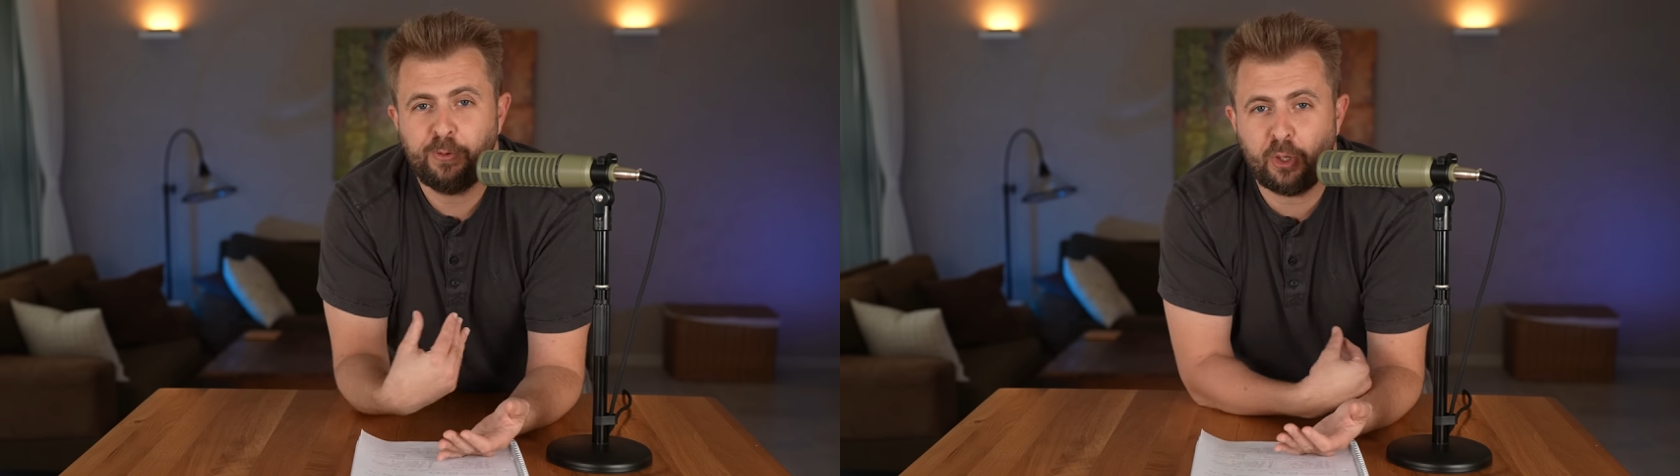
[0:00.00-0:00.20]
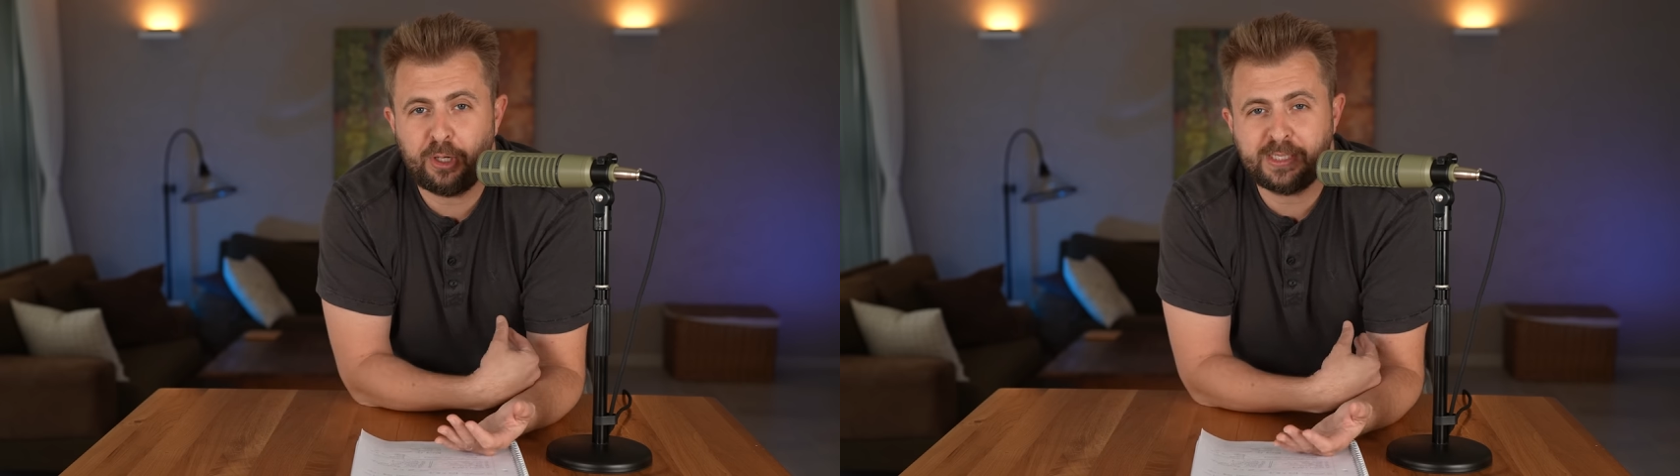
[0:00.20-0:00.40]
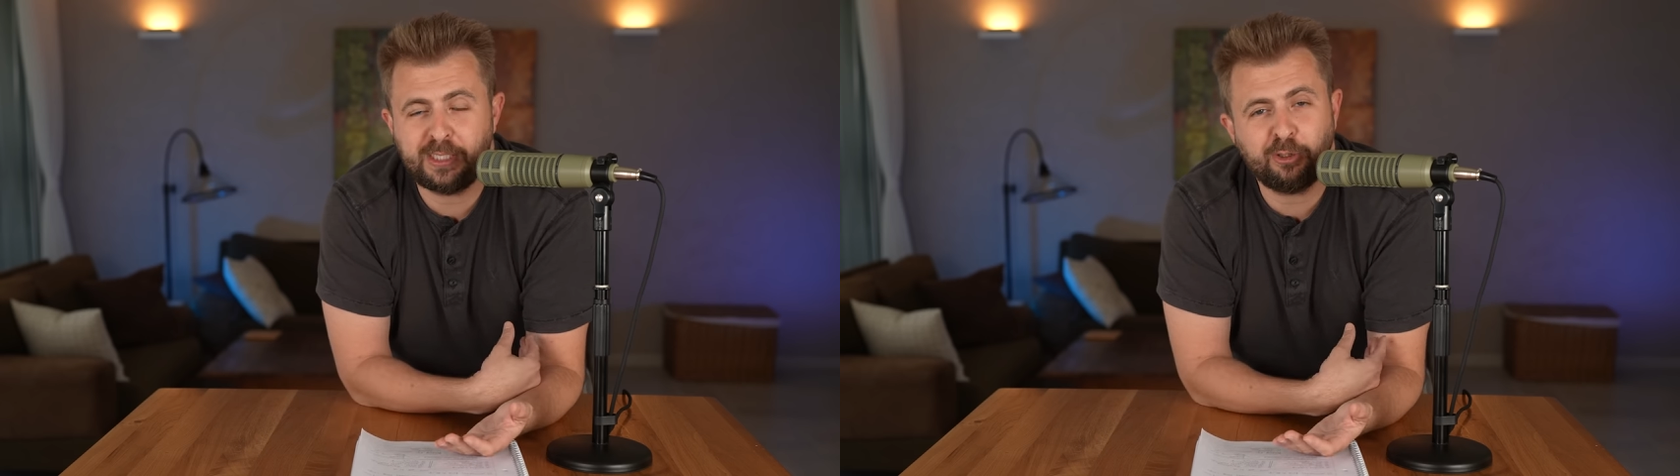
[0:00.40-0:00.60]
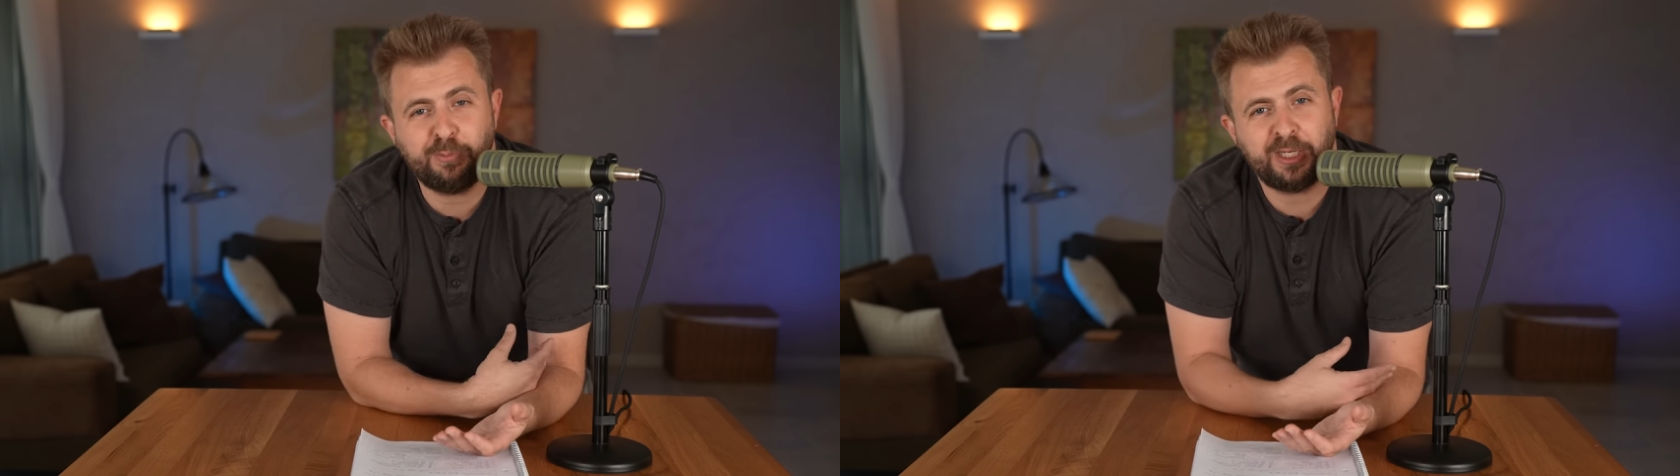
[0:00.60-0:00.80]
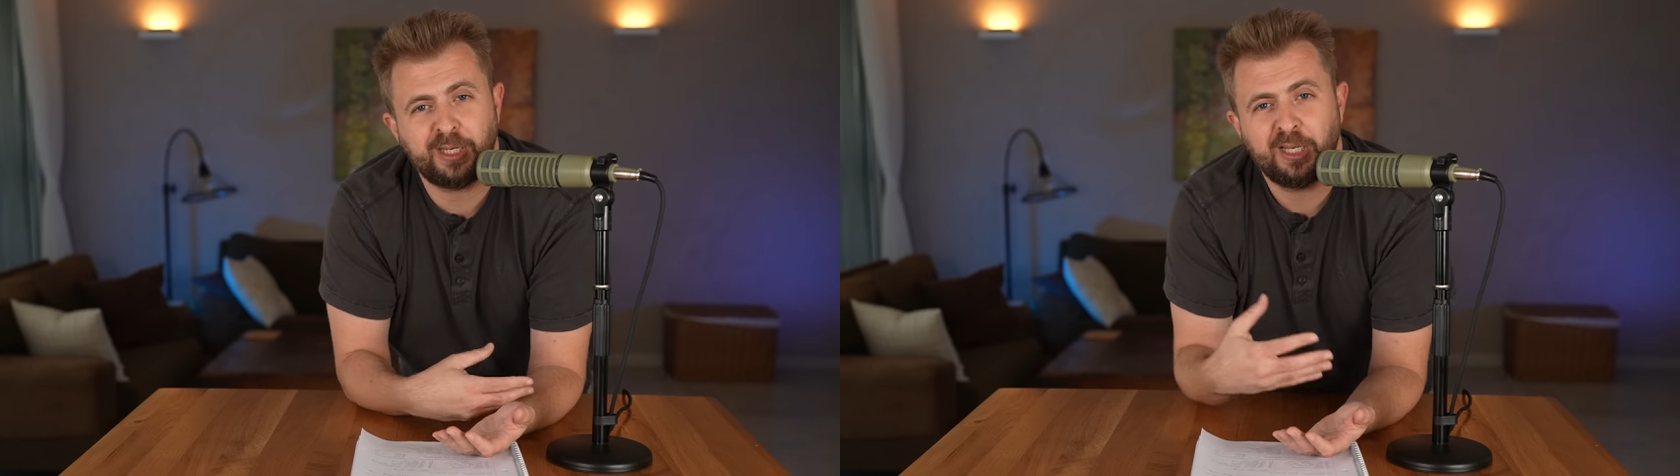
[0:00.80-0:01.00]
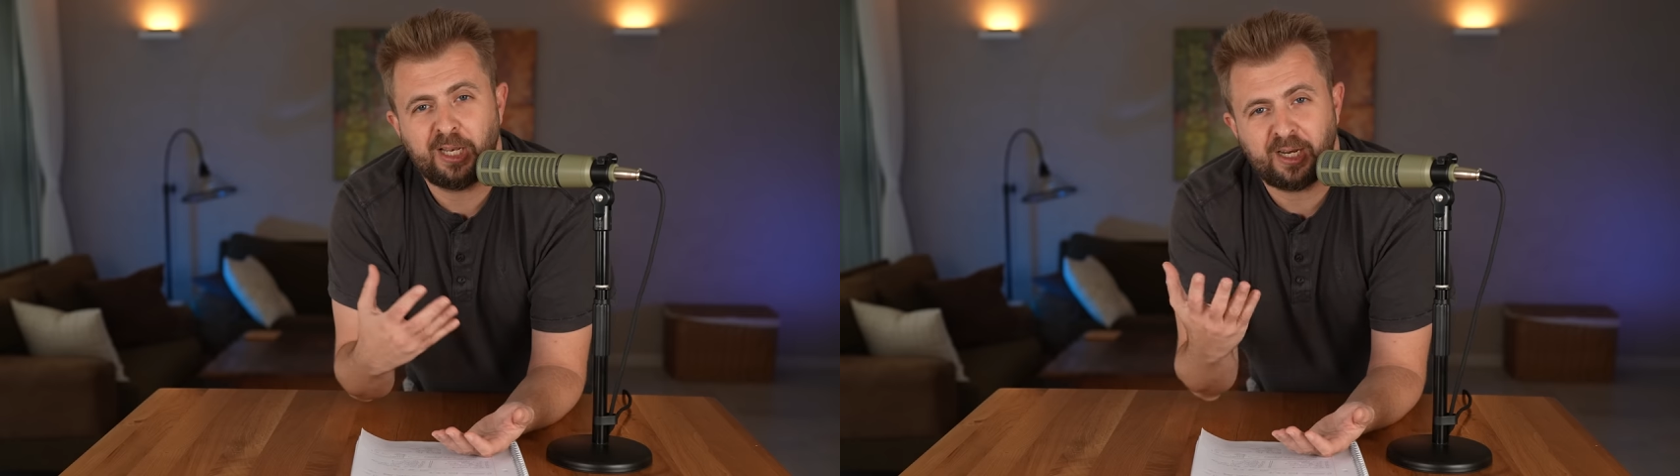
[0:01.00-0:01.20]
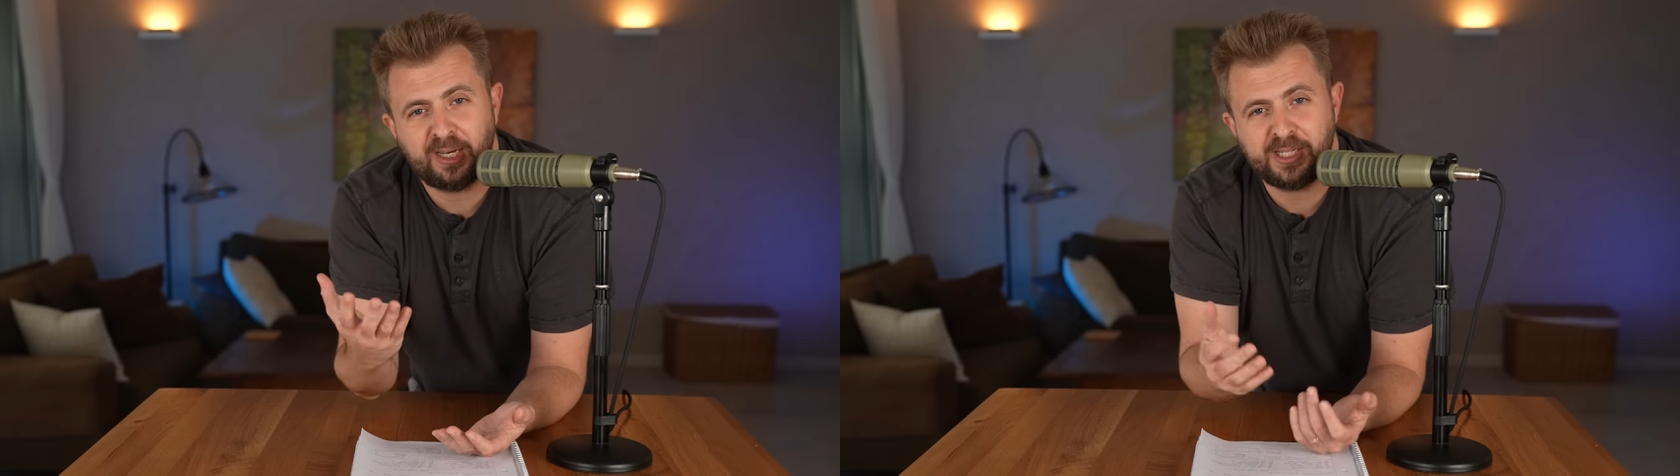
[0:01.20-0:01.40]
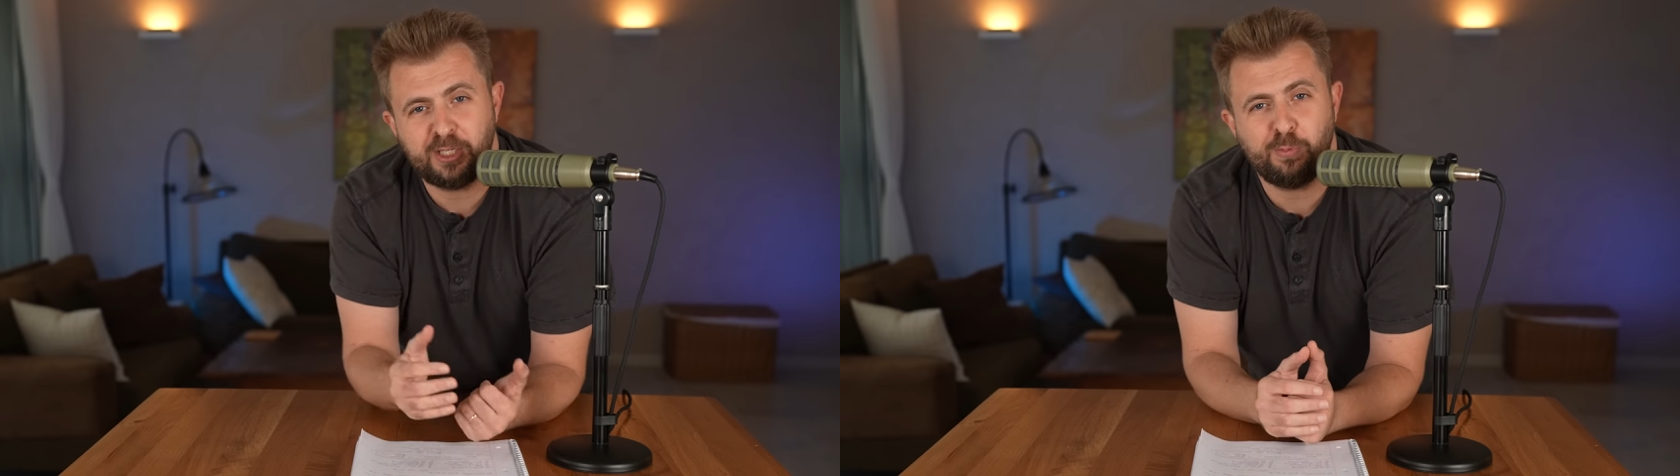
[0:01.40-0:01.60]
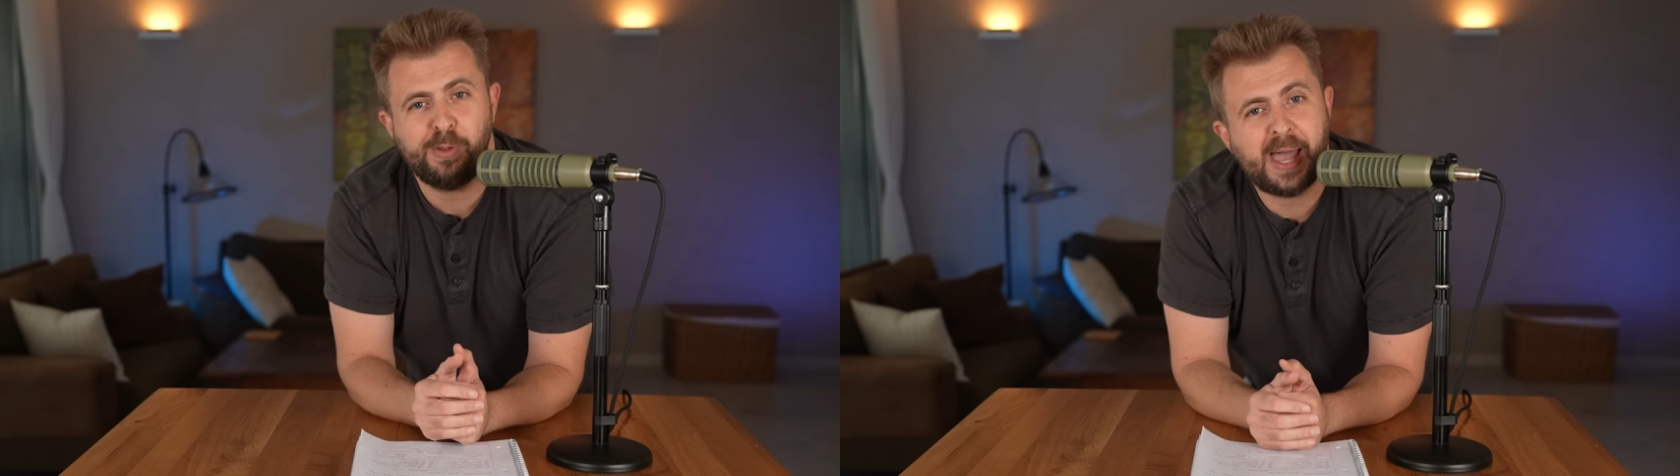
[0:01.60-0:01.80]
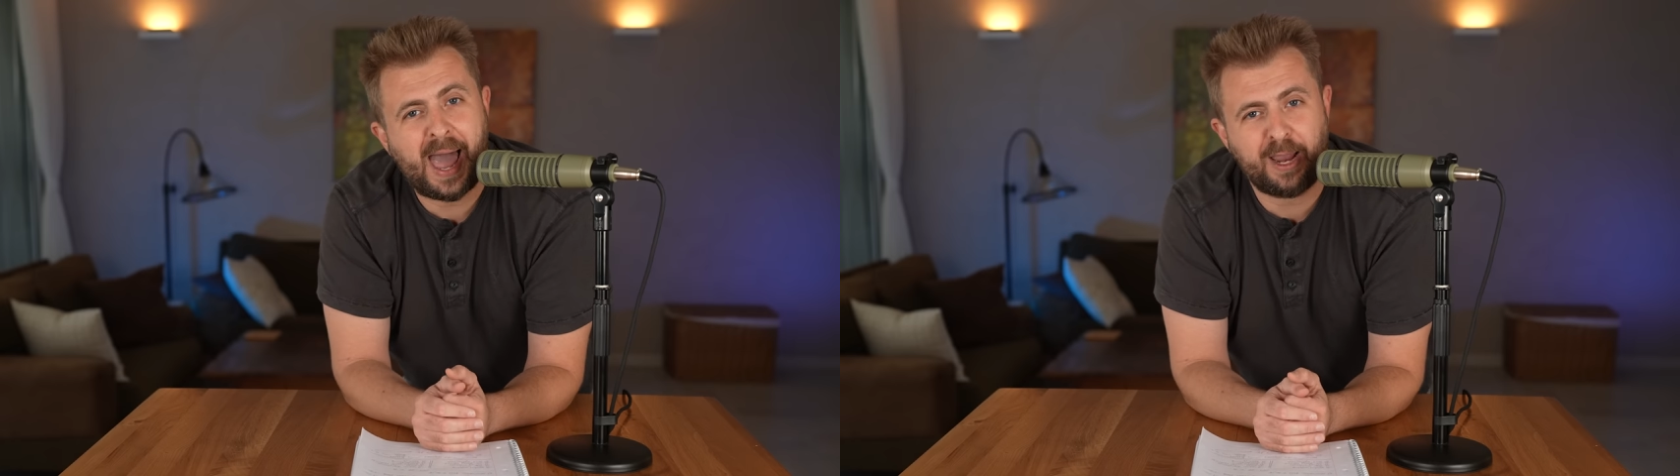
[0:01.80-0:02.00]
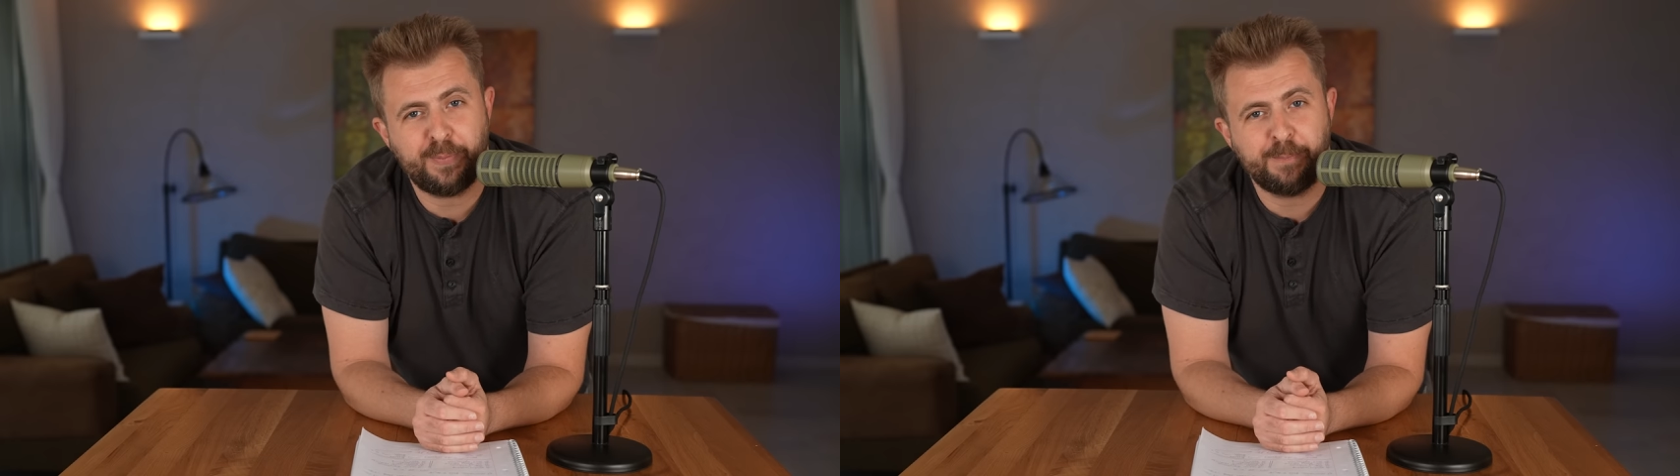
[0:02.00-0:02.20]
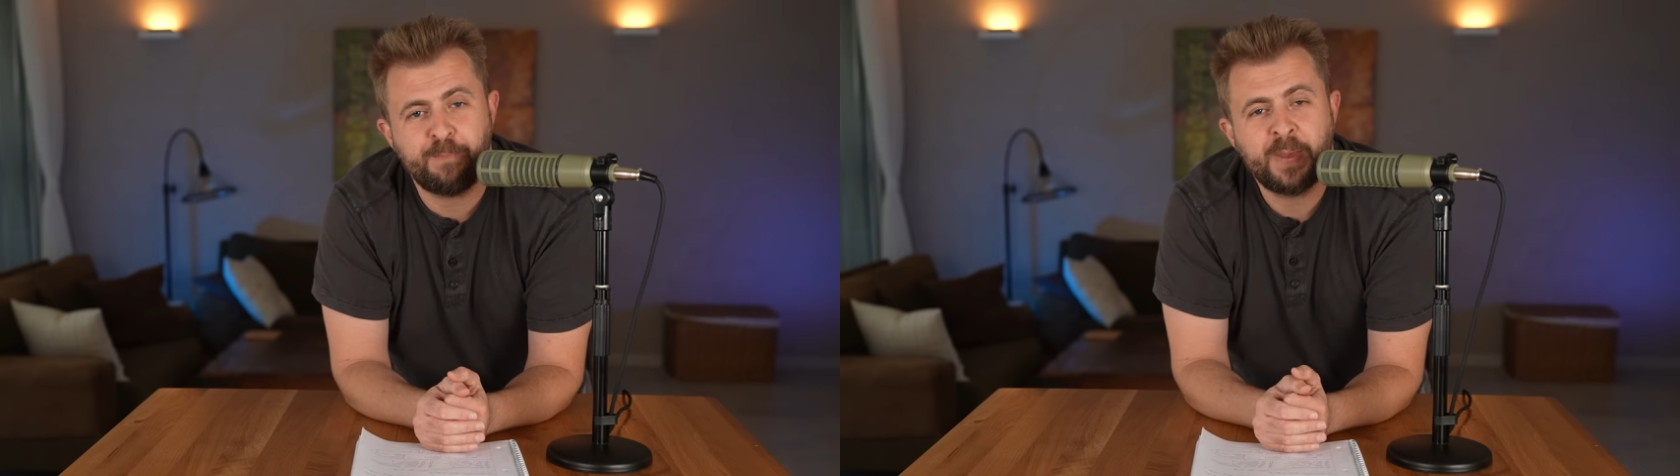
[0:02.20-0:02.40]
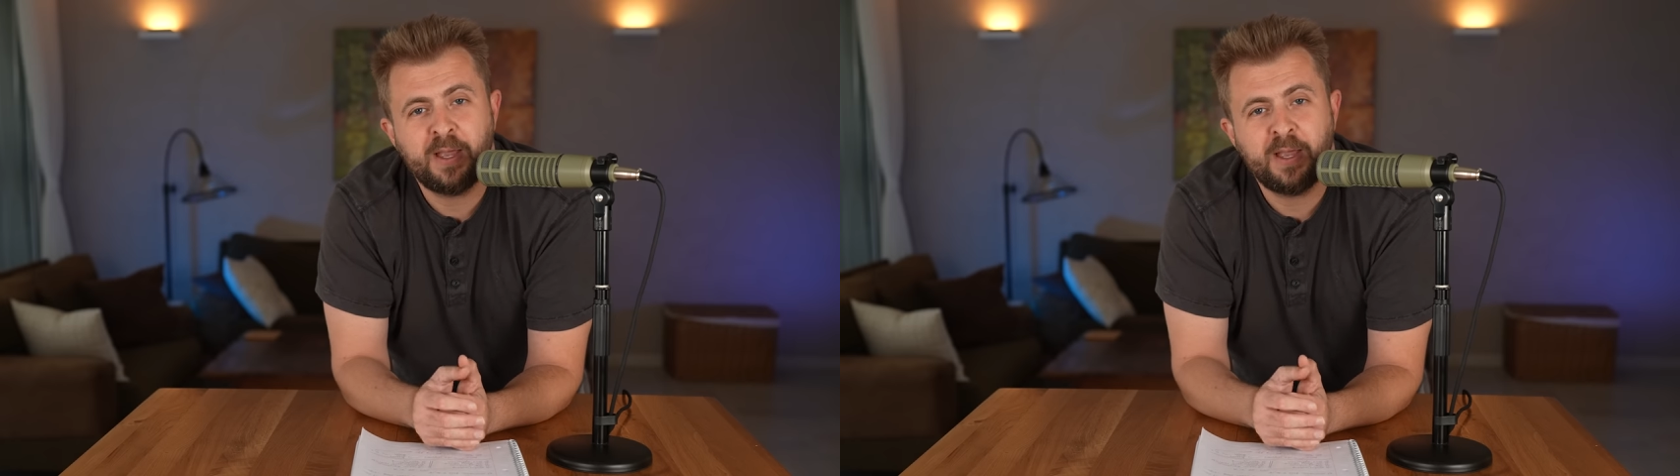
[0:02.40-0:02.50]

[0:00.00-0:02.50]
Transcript: Don't listen to me. Listen to Bill Ackman.